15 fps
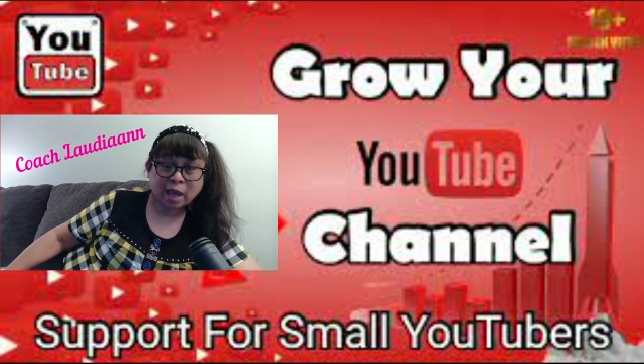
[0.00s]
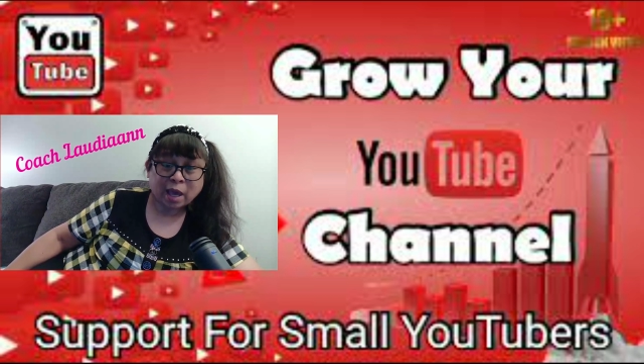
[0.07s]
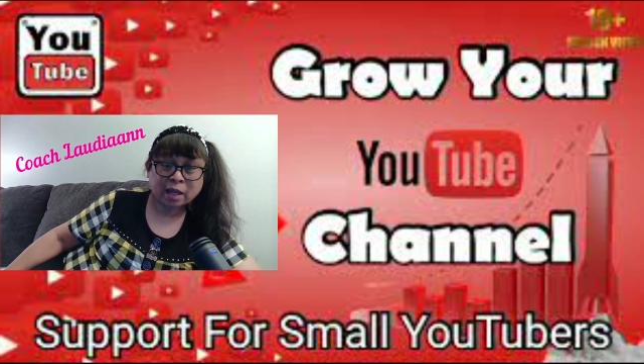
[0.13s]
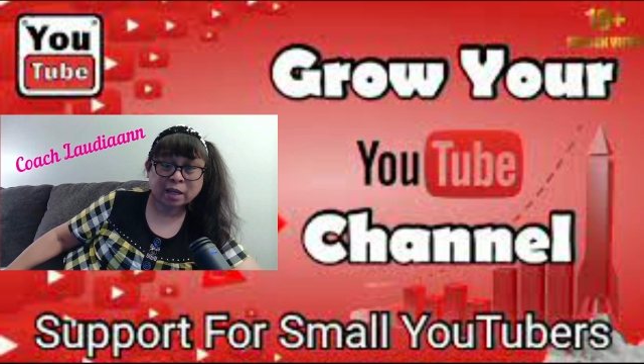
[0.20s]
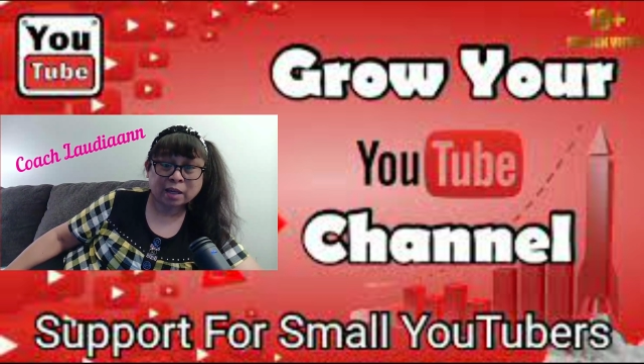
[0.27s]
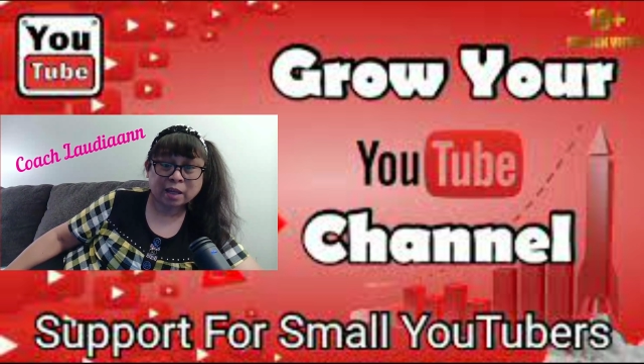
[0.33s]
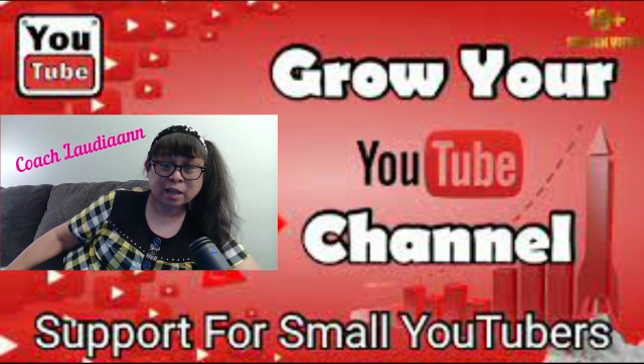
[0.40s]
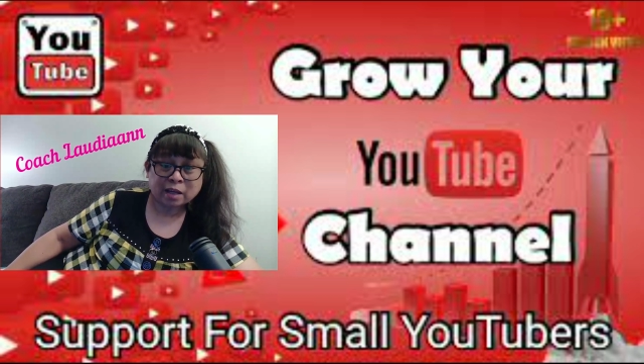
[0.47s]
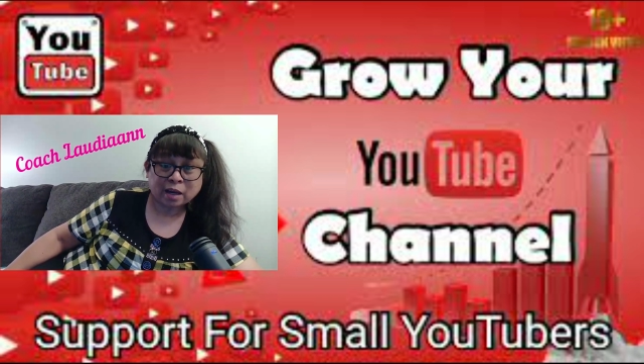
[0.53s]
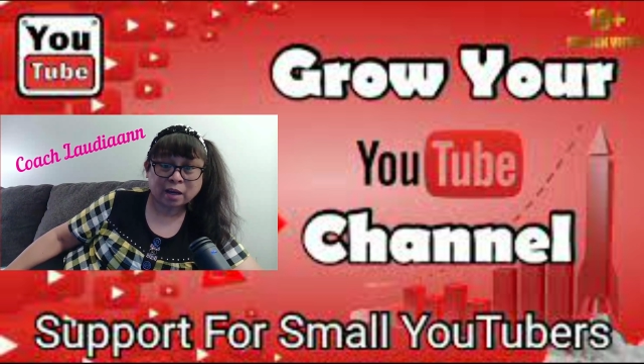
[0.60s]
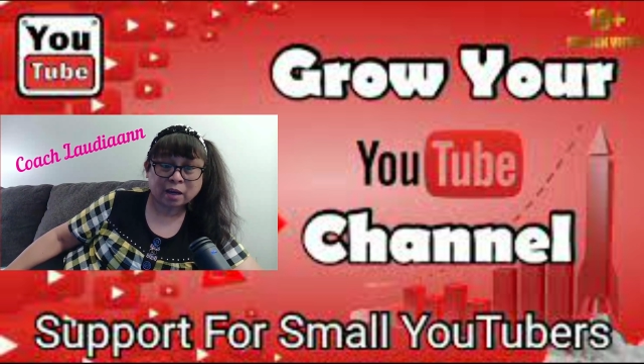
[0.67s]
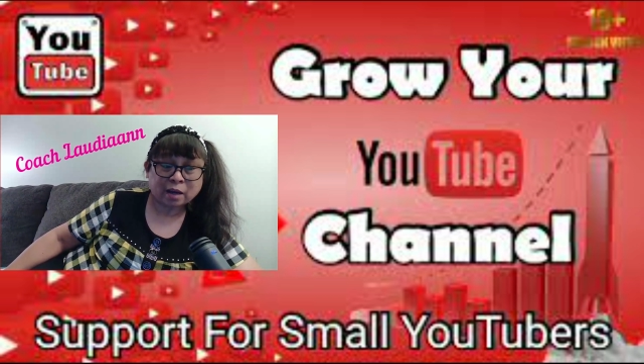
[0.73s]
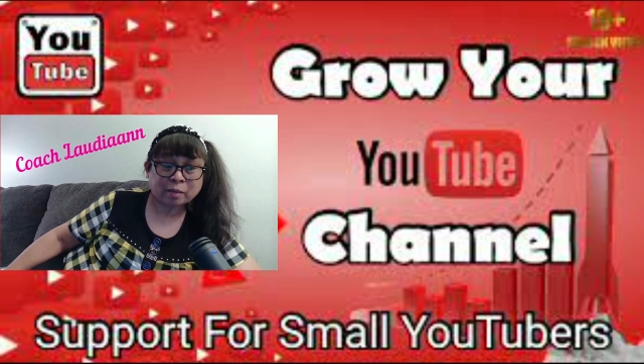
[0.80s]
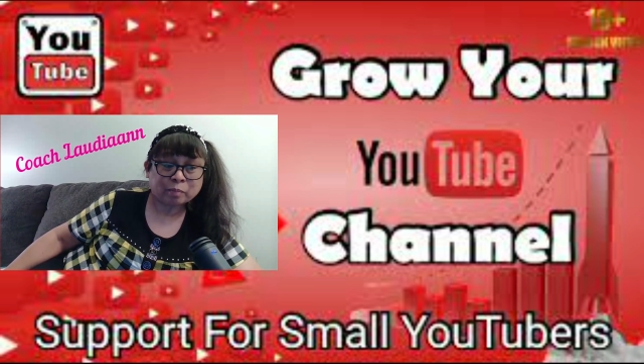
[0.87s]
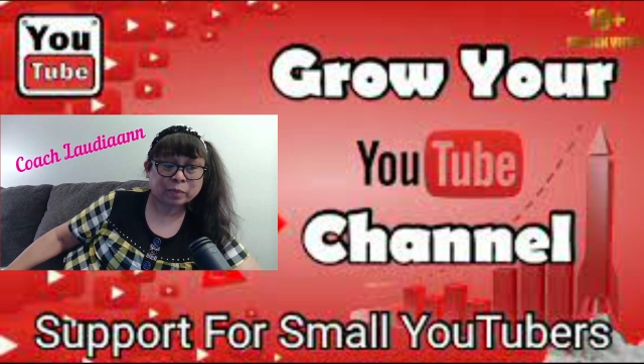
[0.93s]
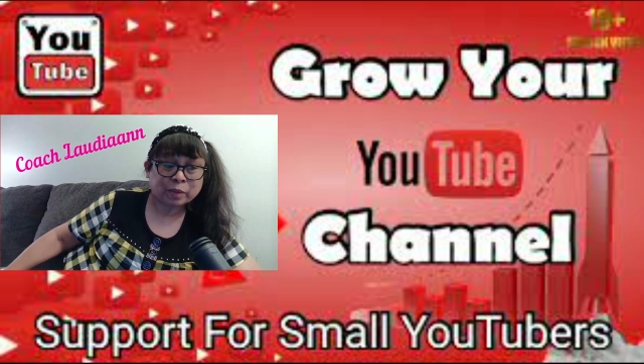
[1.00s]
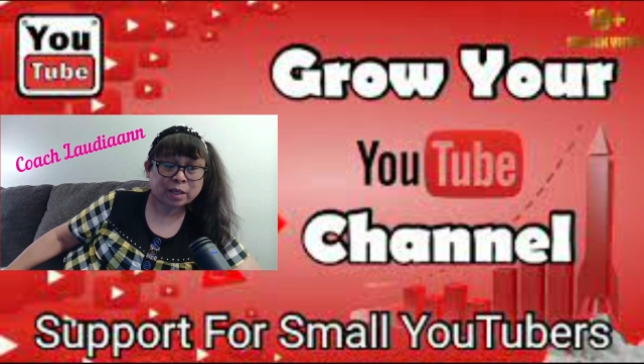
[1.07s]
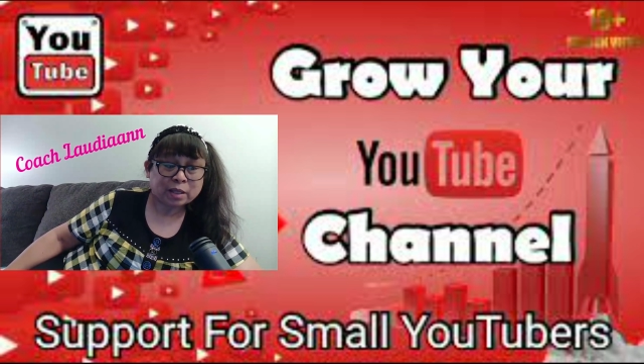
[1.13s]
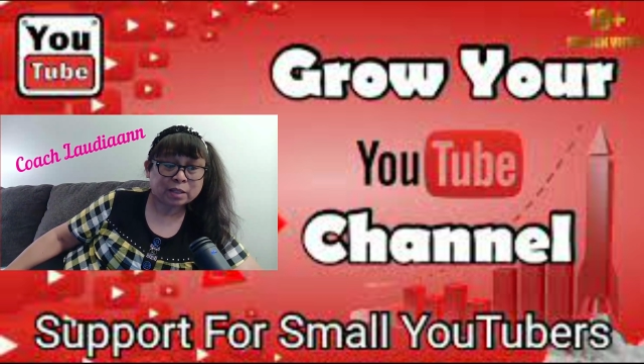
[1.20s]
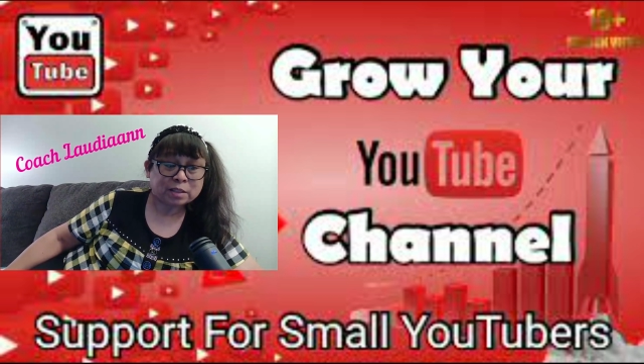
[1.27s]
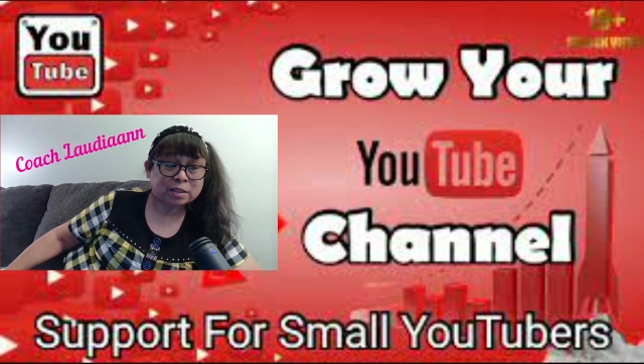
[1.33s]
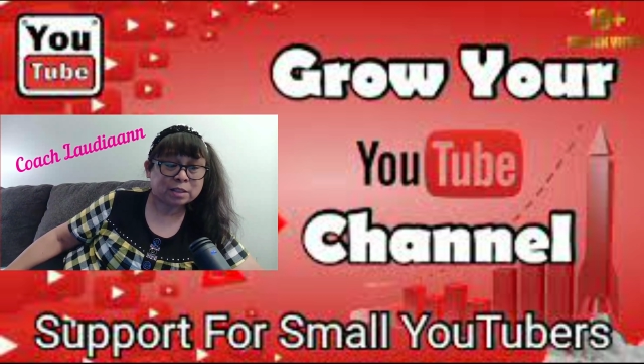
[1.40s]
And then, um,
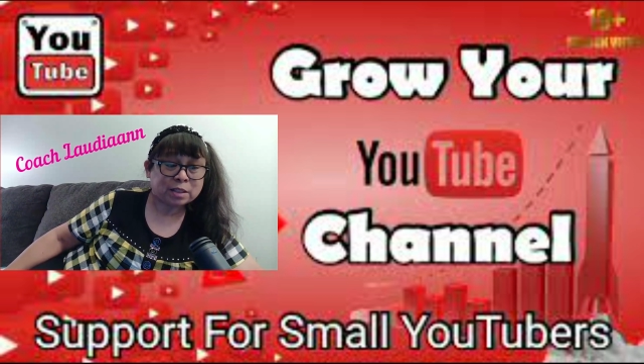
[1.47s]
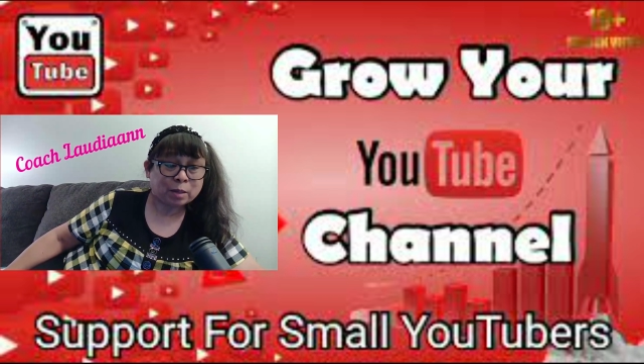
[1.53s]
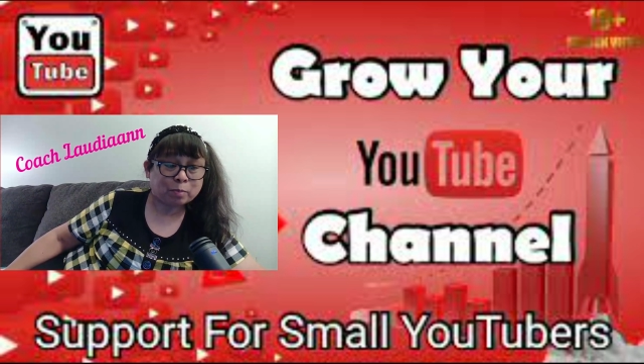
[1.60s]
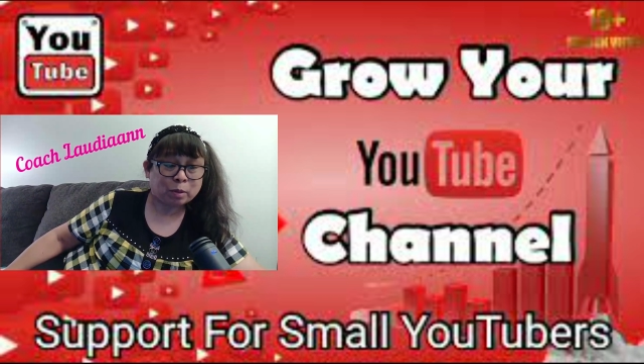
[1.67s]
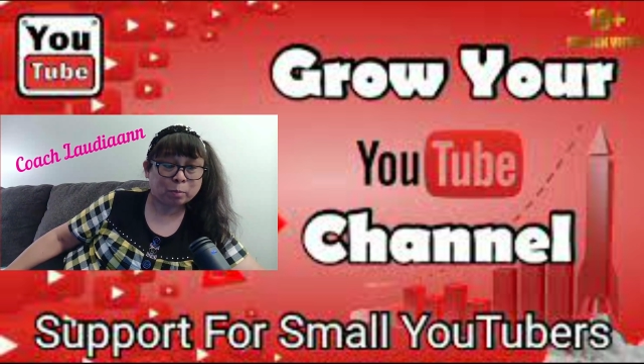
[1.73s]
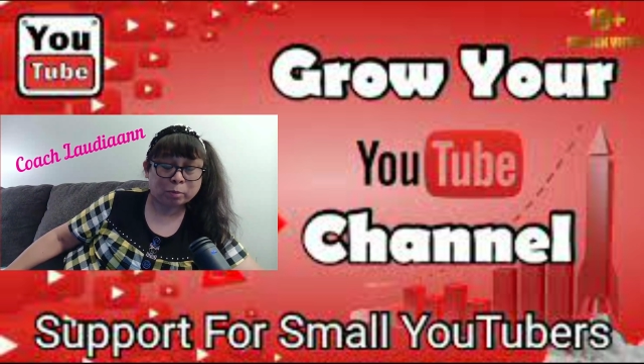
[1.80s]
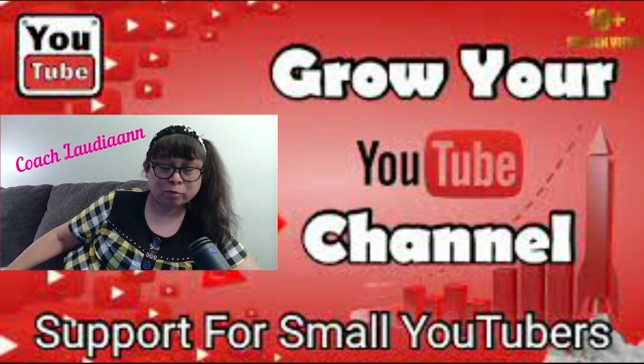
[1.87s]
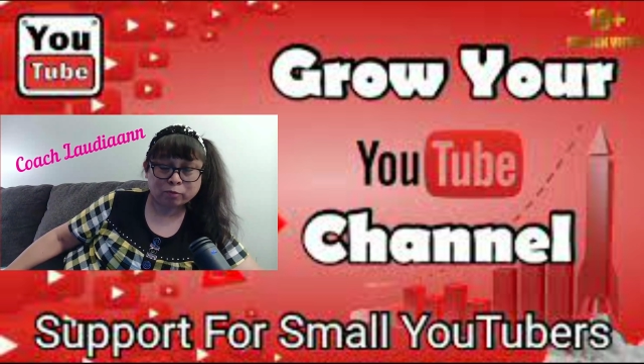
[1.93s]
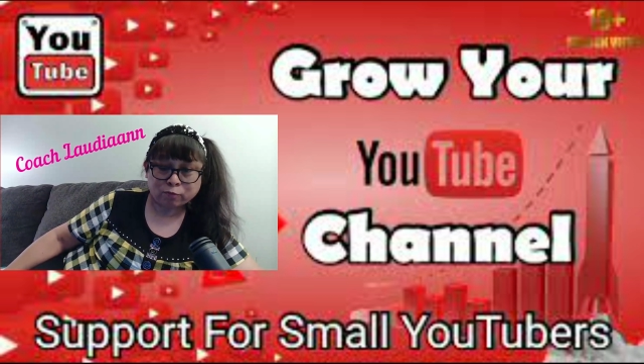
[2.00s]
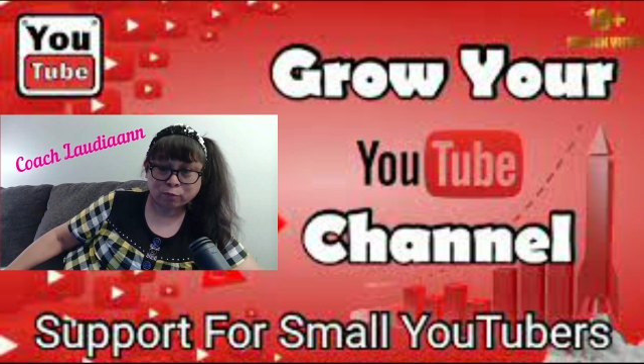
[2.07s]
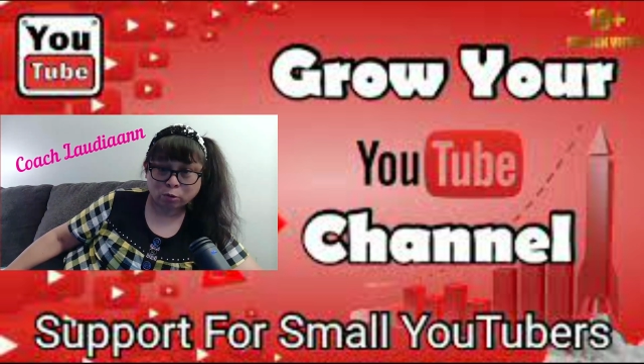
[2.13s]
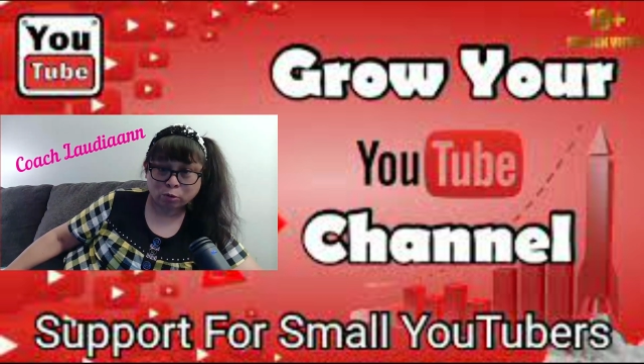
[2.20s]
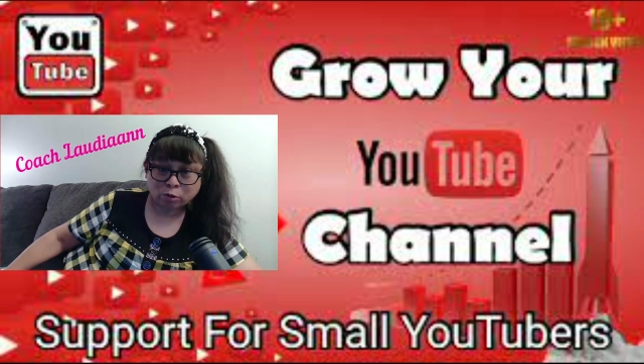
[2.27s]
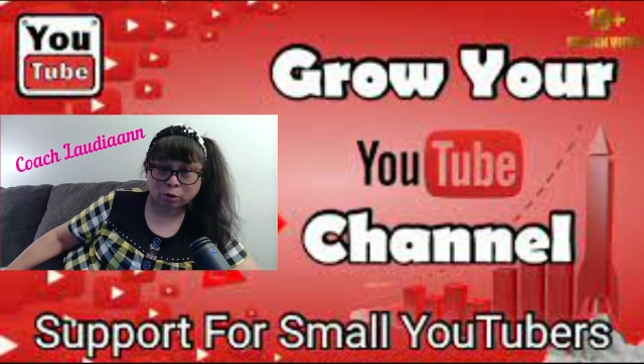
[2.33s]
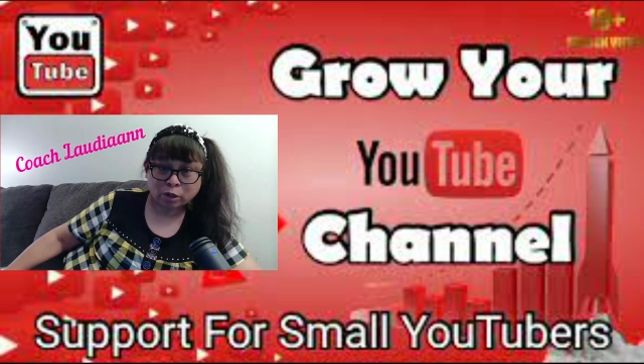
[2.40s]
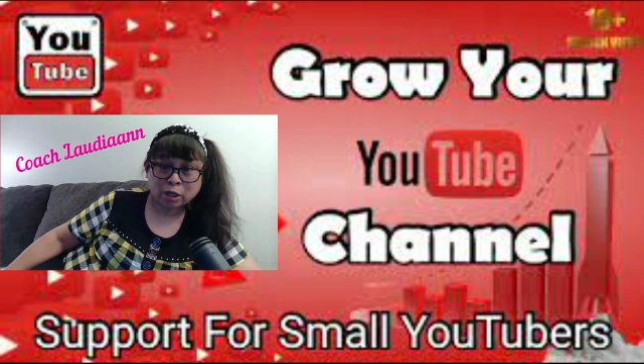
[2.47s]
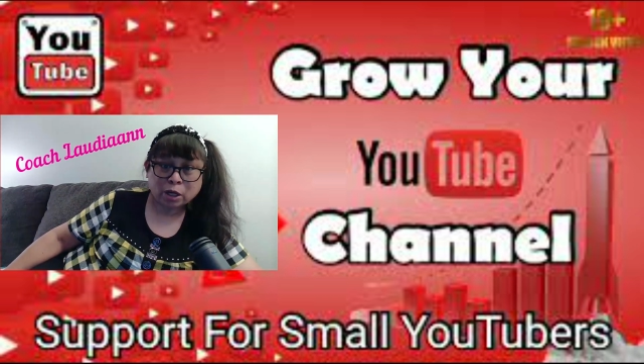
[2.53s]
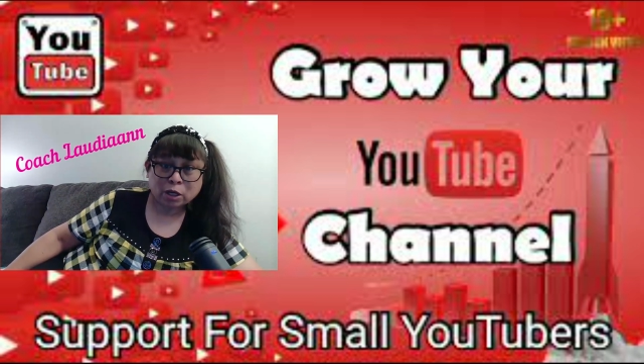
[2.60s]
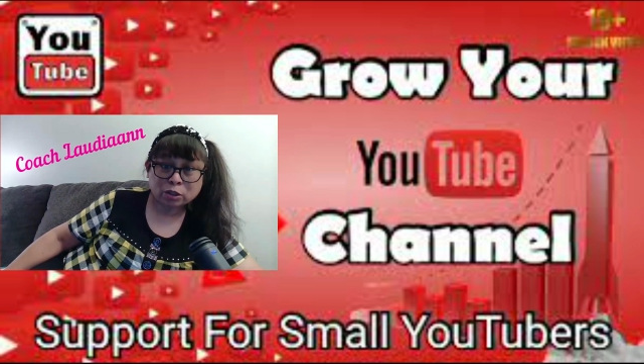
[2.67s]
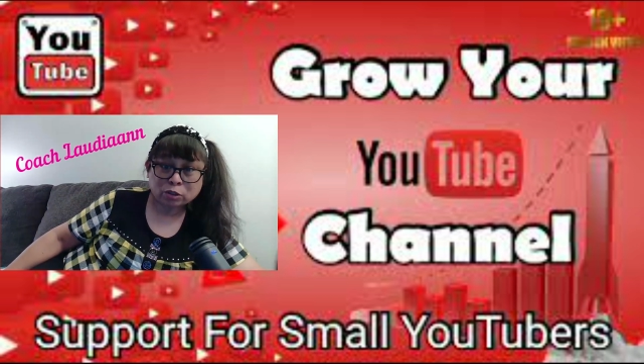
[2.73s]
tip number four,